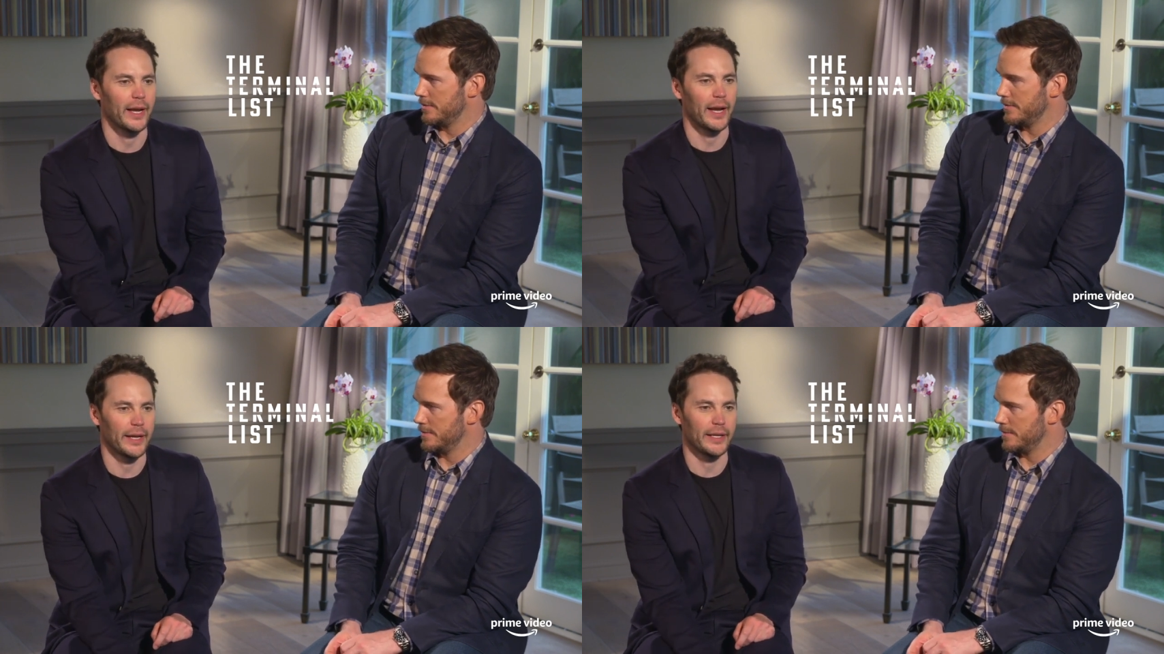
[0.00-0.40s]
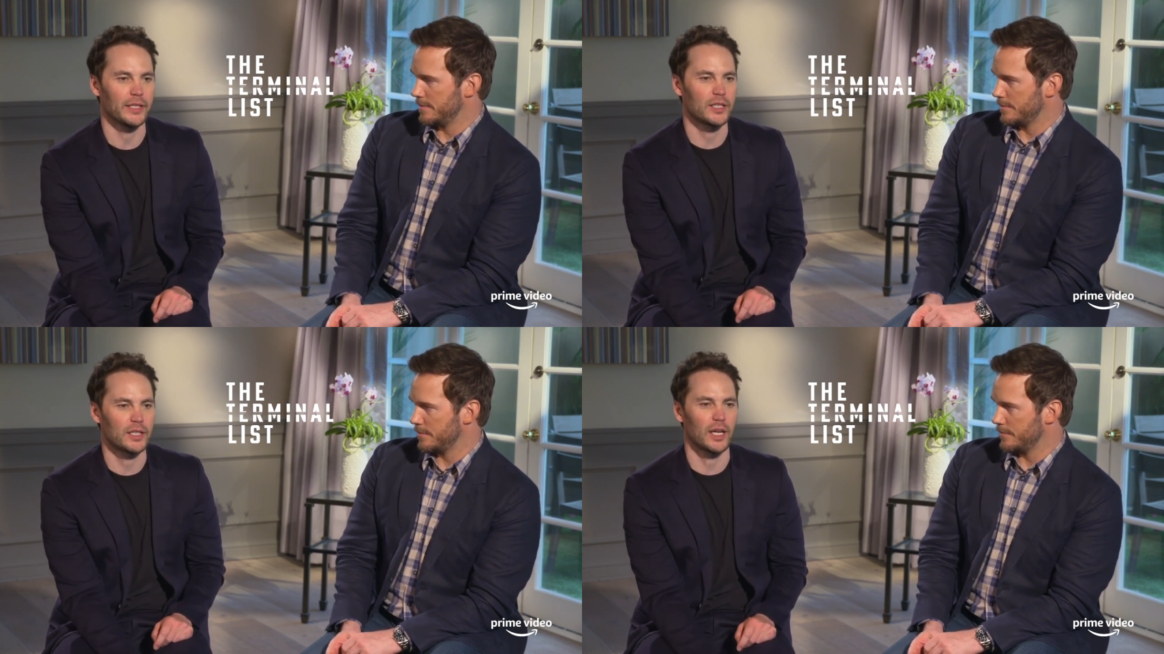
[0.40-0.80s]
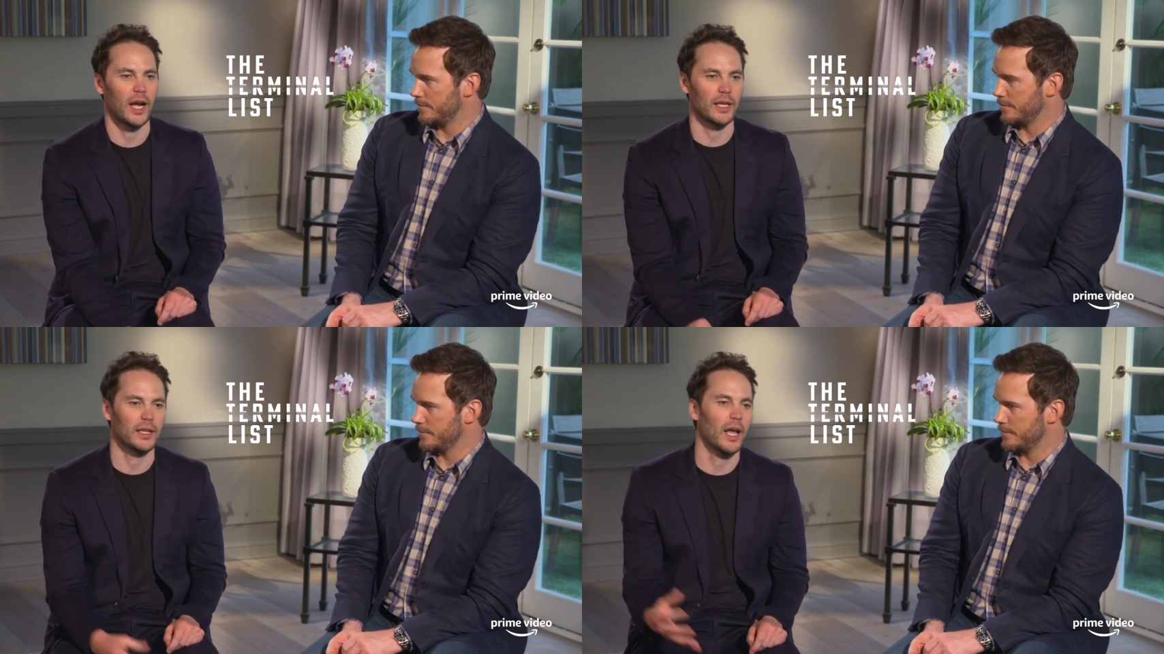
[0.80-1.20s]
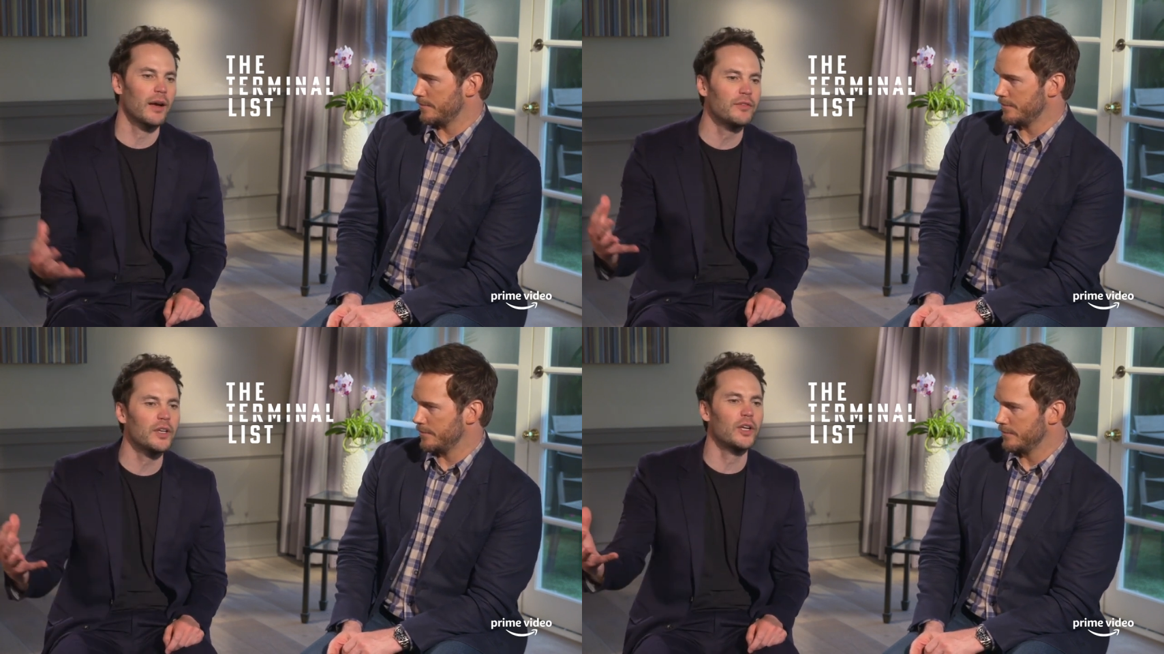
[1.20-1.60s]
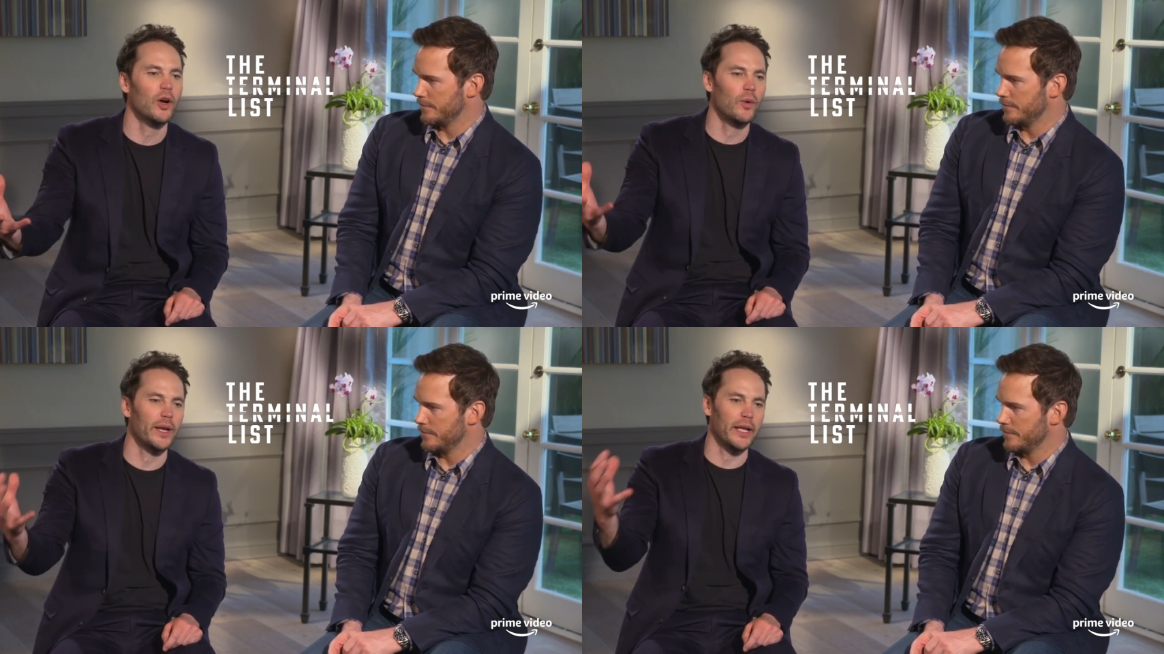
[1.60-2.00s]
Speaker 1: And he's, I'd love to
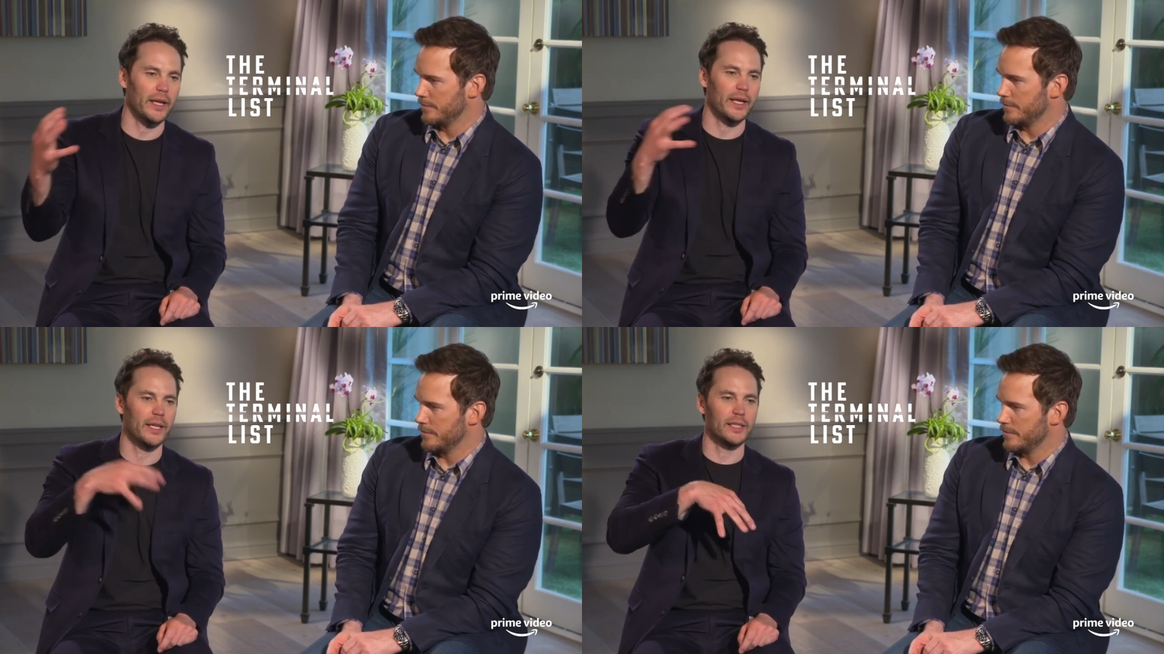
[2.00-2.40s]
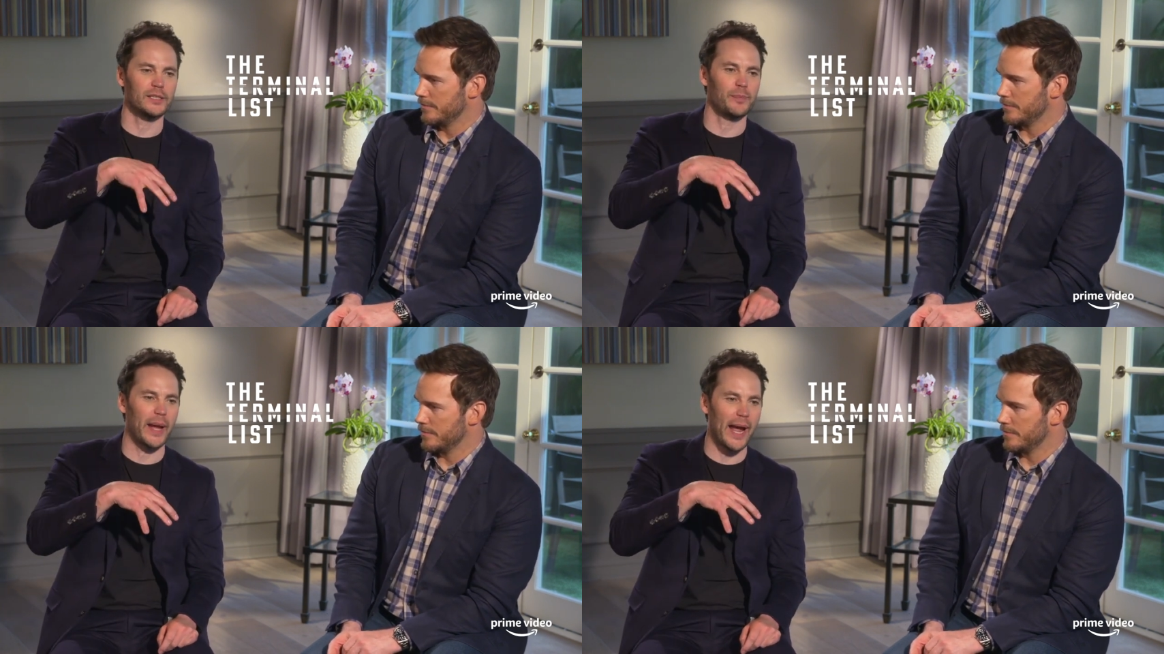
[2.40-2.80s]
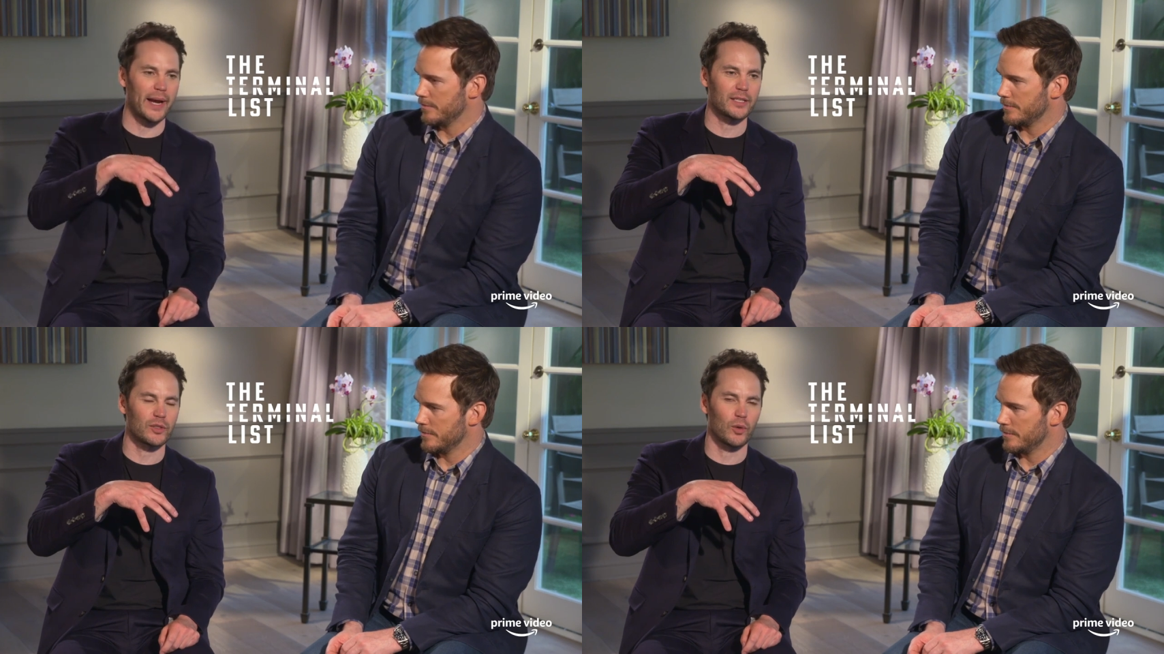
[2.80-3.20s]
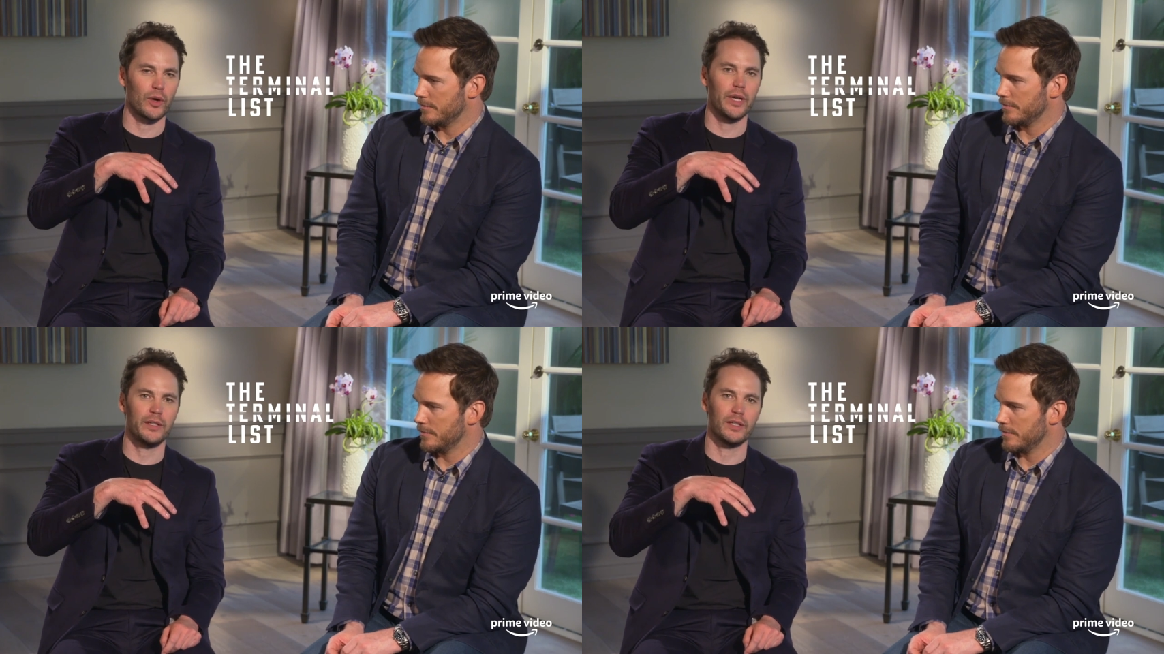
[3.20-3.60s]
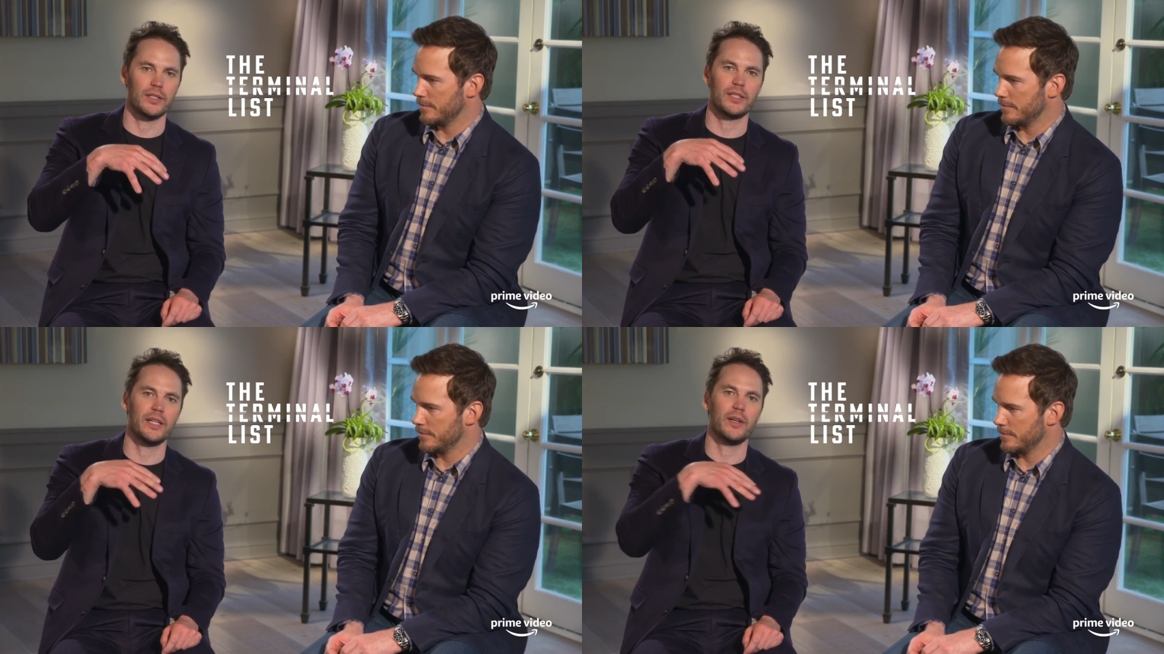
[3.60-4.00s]
go into his backstory to
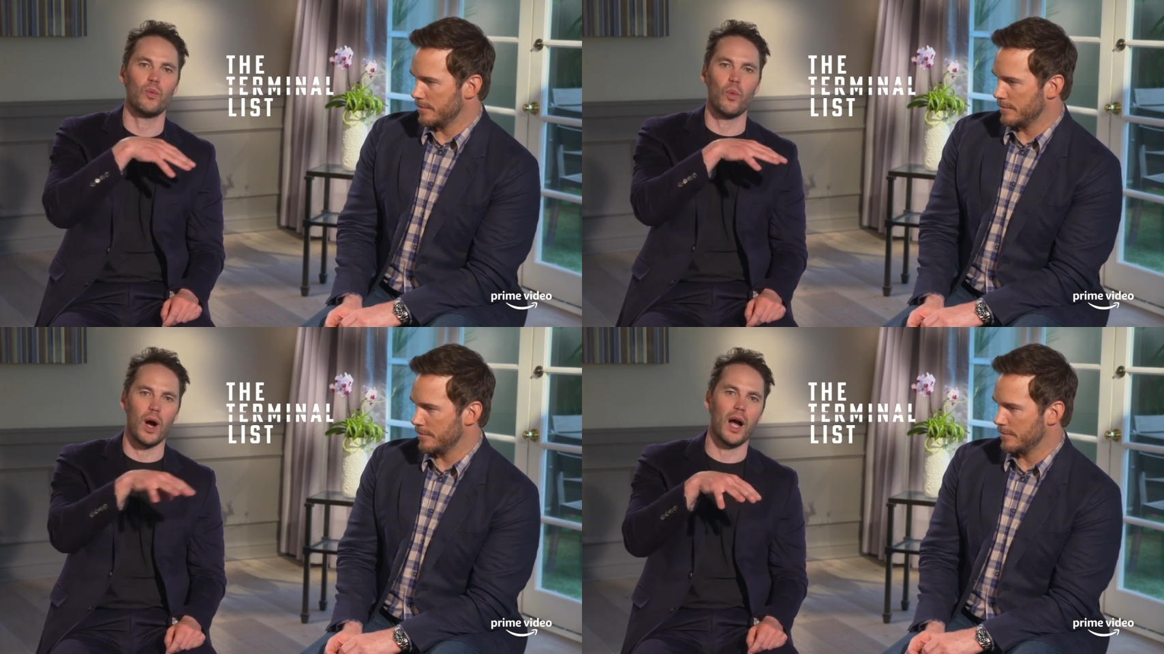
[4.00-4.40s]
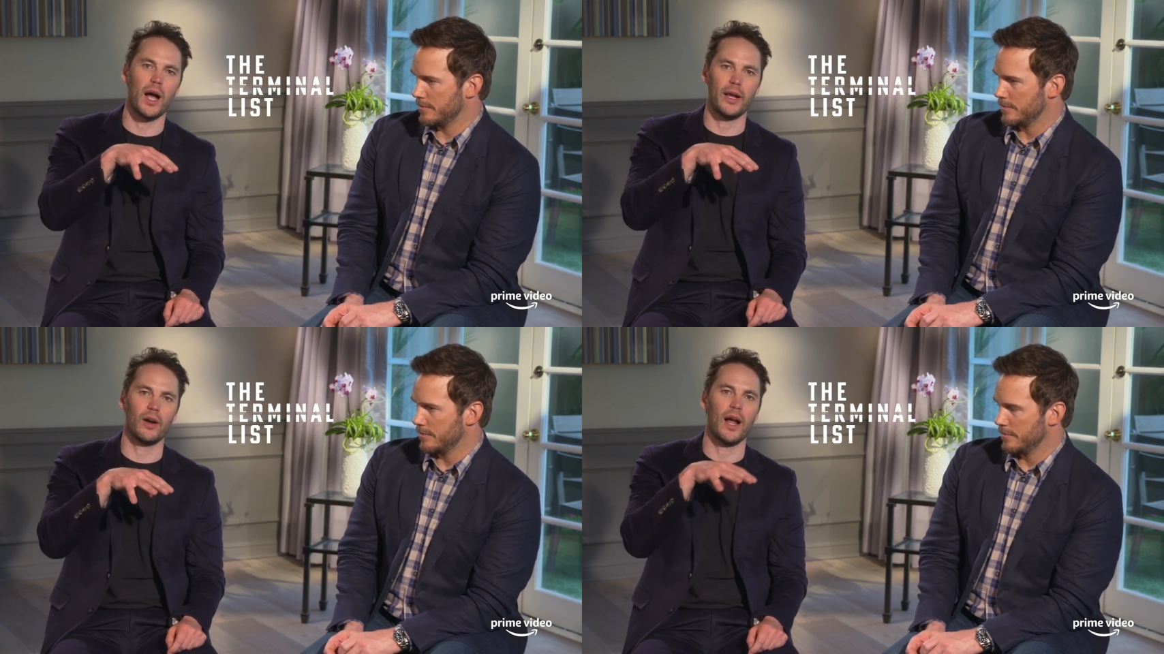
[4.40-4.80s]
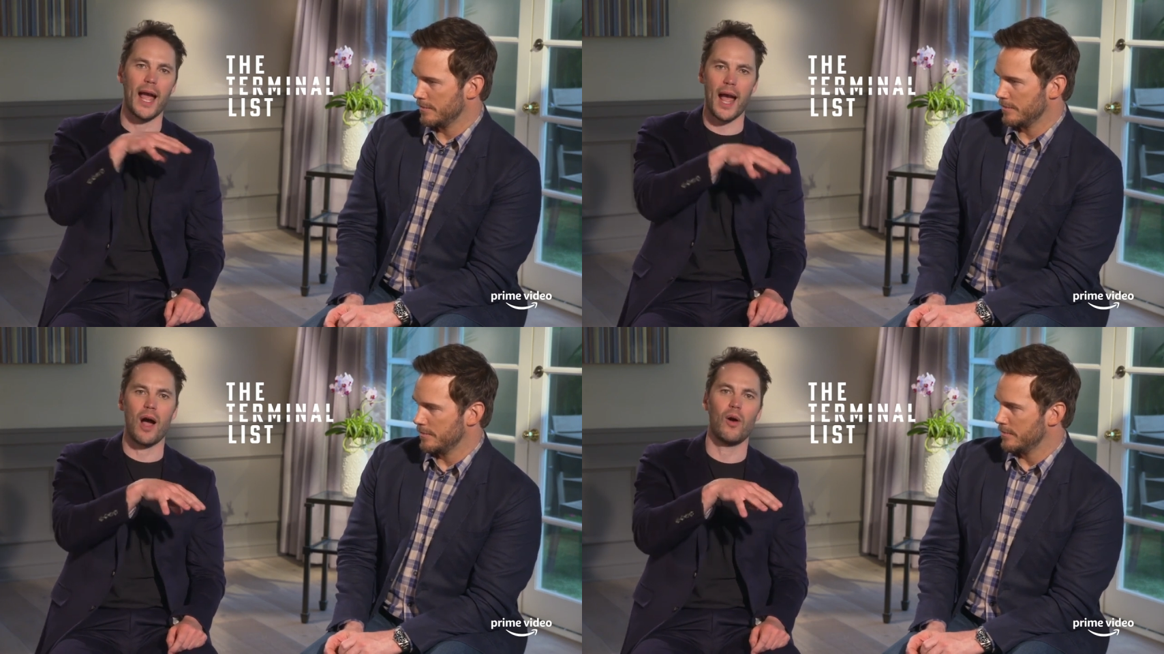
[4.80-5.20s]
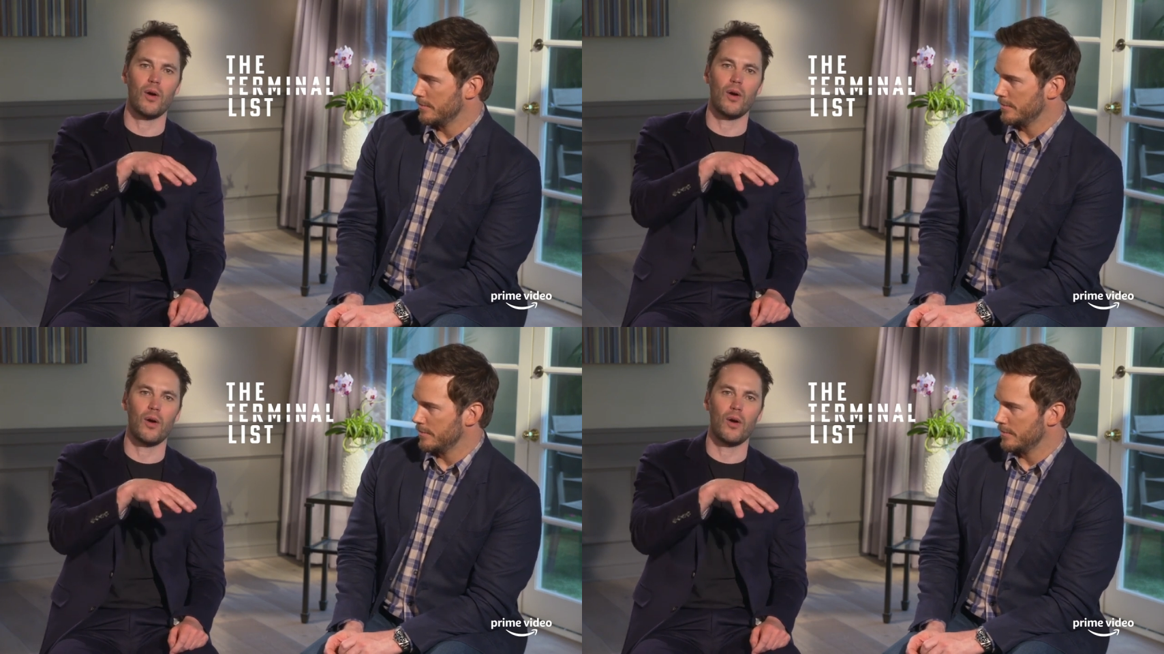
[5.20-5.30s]
see why or how.